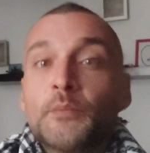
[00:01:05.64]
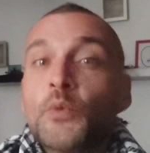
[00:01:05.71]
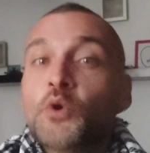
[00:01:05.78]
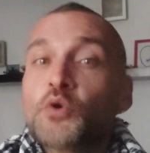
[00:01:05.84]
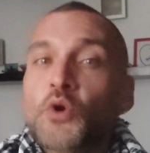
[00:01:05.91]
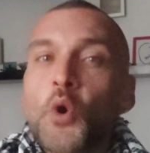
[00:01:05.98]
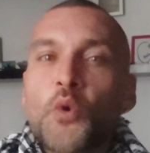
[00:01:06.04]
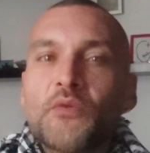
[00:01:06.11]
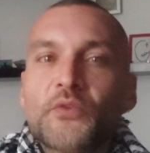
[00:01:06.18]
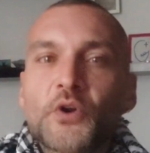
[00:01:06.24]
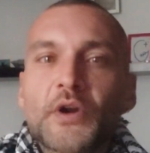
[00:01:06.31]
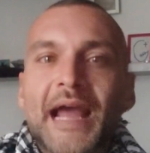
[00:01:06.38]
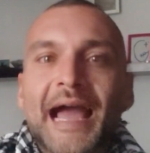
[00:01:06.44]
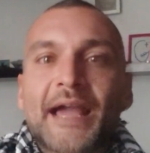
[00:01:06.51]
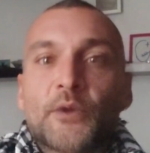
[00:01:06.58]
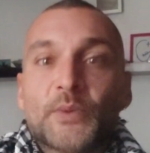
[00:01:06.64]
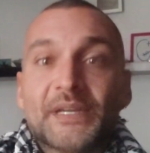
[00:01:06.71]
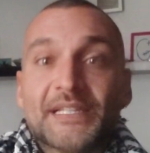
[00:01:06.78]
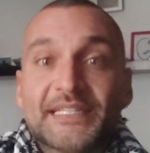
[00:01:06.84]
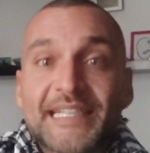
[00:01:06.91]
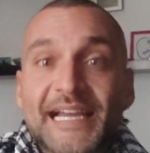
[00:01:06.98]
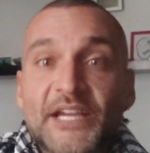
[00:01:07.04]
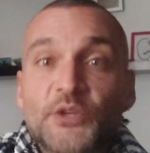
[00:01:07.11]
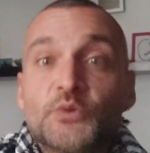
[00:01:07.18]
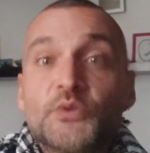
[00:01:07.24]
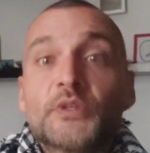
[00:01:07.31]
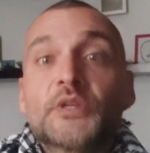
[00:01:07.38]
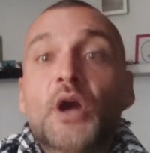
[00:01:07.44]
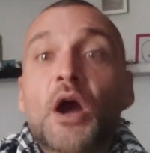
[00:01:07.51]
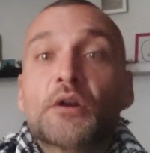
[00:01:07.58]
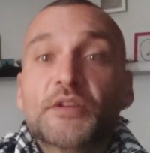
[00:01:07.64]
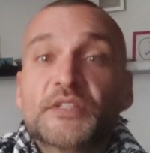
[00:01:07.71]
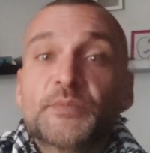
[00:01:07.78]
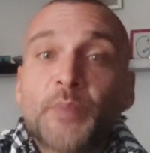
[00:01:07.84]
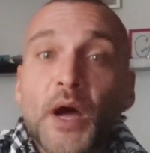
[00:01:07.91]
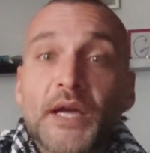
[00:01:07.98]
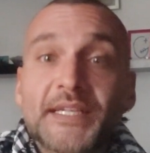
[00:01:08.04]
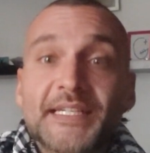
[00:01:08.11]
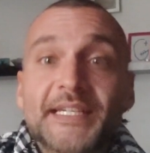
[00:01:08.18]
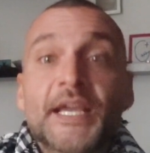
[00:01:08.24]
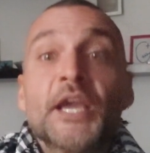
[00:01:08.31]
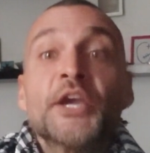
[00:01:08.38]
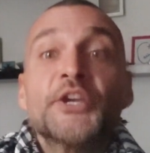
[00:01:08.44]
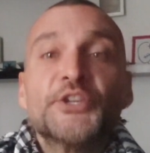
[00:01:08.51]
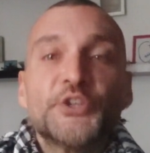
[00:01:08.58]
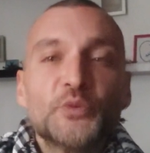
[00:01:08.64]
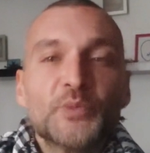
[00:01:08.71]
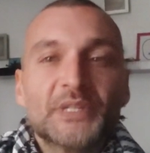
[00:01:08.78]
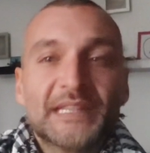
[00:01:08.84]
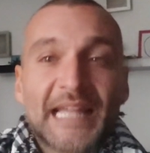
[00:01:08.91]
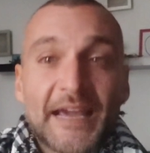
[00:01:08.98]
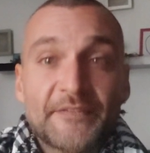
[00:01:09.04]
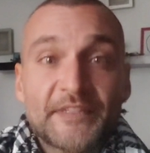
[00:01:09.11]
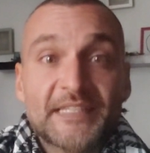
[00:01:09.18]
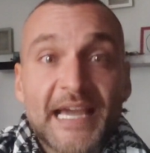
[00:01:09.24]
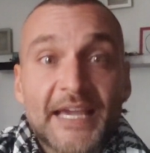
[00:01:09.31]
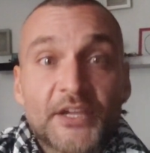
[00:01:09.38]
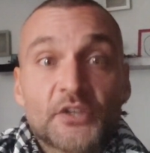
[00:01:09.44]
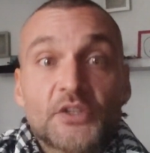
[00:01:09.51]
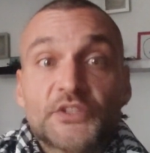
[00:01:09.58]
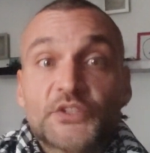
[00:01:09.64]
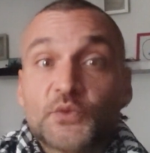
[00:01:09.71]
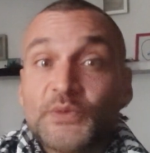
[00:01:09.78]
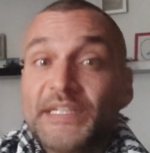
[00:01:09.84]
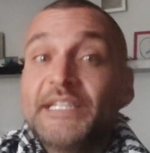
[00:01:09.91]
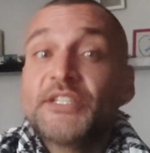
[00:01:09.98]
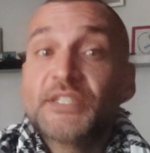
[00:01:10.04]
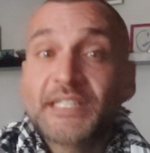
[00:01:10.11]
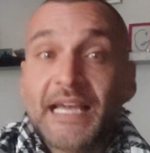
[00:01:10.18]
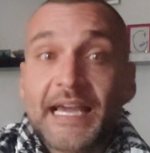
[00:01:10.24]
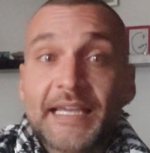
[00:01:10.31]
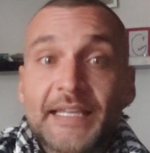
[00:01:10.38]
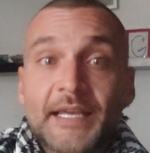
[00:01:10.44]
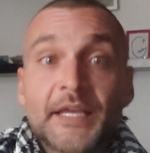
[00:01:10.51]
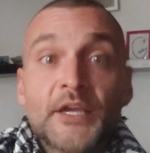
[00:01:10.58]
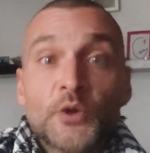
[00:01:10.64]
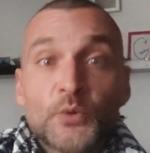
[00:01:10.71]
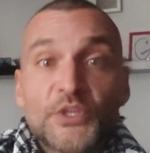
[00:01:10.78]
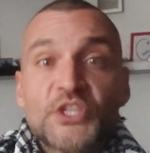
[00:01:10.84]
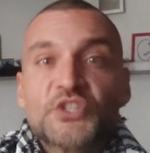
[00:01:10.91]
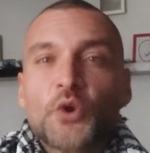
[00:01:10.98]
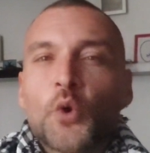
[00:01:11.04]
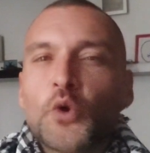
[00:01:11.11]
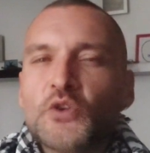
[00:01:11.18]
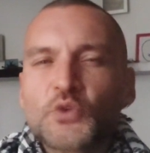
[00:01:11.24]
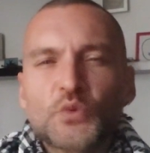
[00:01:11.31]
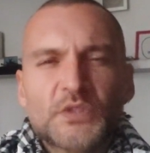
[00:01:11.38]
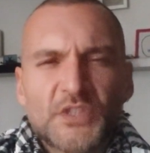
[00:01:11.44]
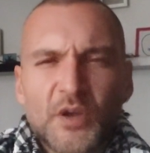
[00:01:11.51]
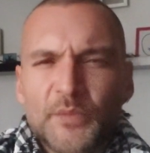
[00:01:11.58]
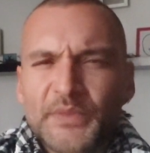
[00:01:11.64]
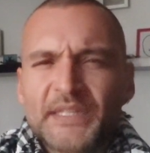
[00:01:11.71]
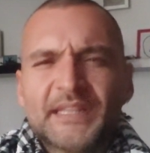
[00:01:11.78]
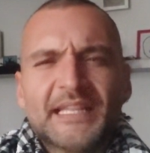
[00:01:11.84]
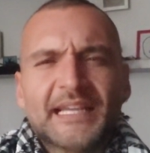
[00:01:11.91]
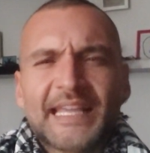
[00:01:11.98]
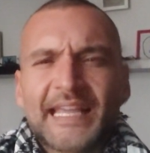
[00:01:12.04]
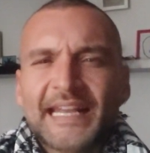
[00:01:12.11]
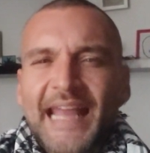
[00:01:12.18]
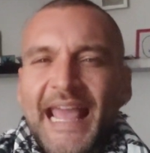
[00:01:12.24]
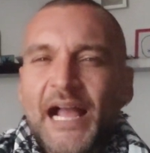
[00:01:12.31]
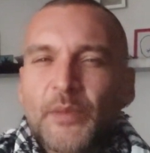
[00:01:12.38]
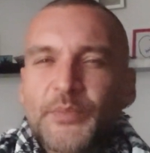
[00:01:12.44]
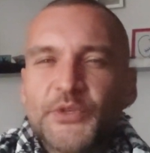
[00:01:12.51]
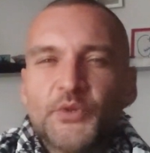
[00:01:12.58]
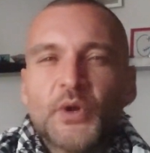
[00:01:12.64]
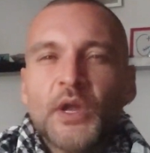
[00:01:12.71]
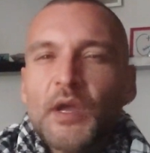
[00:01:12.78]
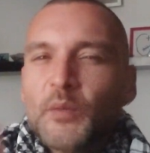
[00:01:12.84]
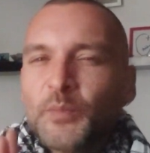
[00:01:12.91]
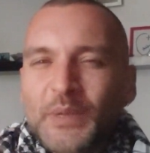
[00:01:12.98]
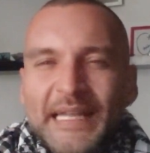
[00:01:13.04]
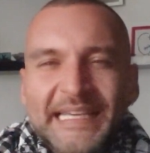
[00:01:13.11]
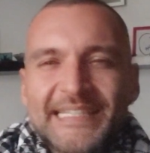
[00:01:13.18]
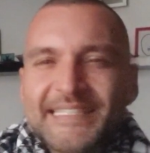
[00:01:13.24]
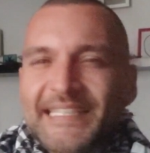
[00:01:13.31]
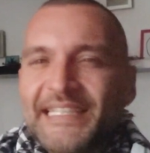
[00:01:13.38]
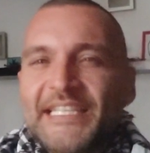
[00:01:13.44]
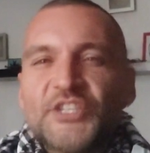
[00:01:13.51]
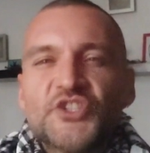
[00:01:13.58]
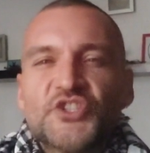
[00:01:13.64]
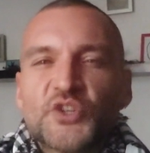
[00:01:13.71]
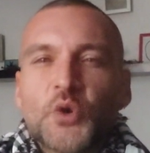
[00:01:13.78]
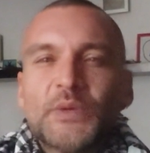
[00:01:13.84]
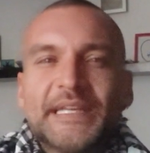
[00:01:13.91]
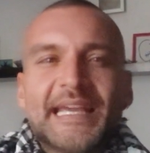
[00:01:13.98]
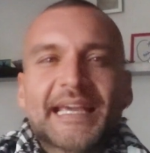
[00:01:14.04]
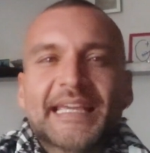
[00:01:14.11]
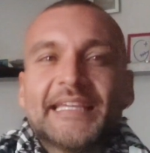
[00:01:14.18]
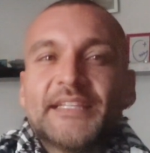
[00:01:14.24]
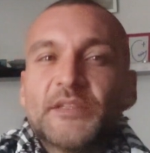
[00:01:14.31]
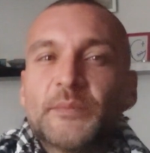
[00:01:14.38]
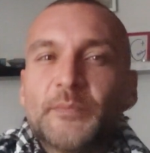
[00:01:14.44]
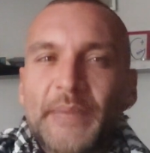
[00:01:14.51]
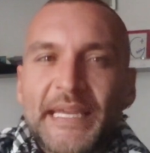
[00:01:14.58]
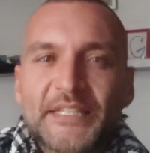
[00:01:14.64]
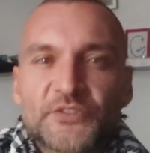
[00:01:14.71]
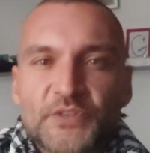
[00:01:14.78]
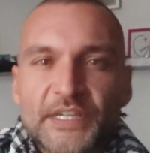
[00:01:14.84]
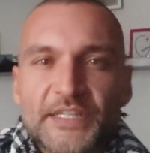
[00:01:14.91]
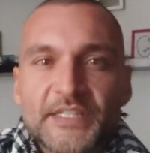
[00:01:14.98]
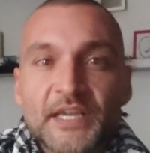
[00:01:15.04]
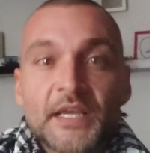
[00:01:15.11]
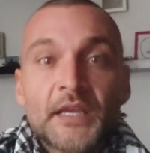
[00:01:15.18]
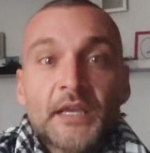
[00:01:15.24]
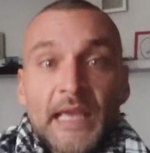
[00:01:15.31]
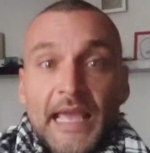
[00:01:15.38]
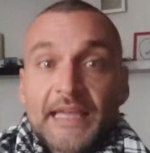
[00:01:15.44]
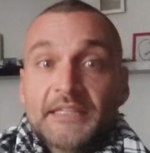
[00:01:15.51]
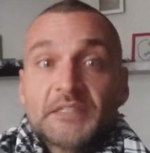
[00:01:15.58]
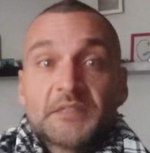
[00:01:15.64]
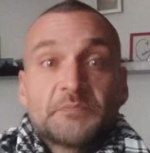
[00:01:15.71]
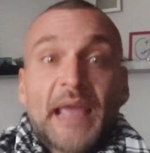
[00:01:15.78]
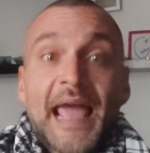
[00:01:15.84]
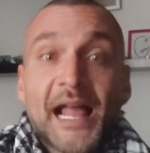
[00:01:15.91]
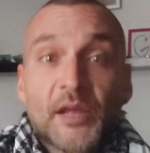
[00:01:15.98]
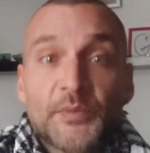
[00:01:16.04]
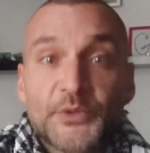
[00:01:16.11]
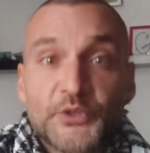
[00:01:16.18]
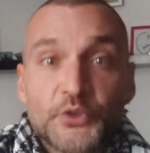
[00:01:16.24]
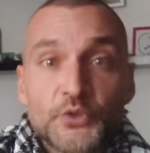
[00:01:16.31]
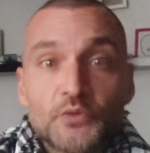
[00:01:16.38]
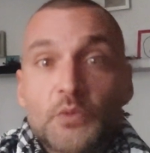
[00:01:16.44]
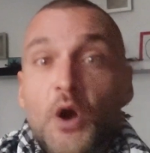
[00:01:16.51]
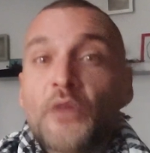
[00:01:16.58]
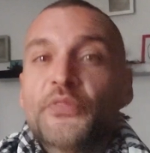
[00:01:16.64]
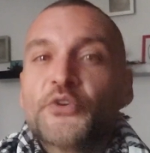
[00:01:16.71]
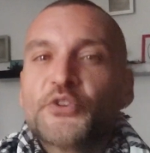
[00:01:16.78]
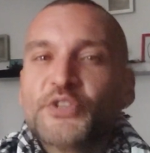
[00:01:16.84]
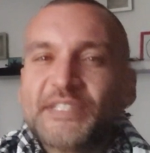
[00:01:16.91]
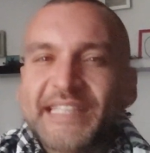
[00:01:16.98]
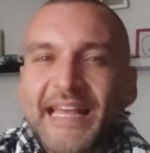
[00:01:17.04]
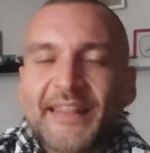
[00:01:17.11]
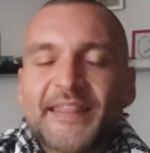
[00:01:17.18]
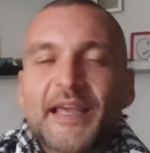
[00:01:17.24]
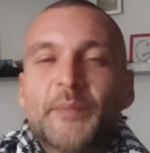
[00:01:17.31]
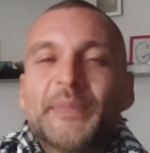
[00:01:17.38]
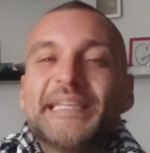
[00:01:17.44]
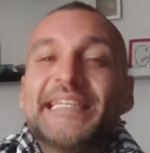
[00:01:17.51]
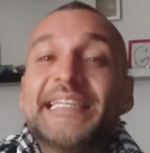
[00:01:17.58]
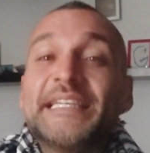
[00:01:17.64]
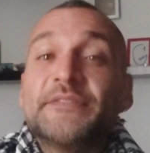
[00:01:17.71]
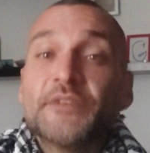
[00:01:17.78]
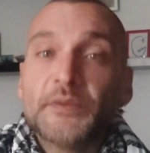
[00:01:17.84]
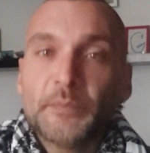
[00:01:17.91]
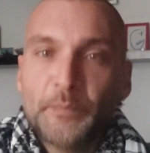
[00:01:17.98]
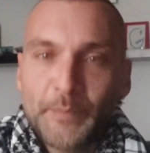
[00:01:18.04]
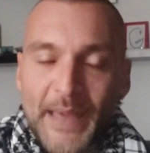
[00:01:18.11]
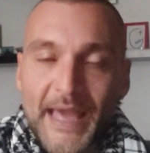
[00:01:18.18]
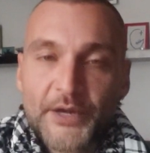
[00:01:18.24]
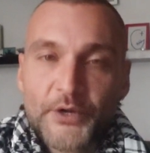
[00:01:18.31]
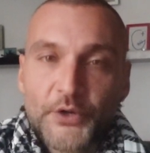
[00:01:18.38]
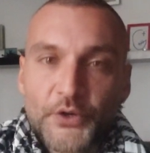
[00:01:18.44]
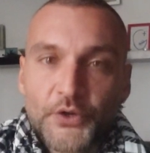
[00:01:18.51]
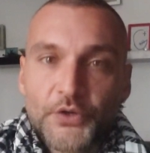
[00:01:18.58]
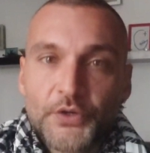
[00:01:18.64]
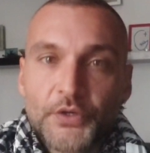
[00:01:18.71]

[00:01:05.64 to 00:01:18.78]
Moreover, I will tell you the corresponding human life cycle to each sign, which is also something that can help you place each zodiac in the matrix and help you understand them even better.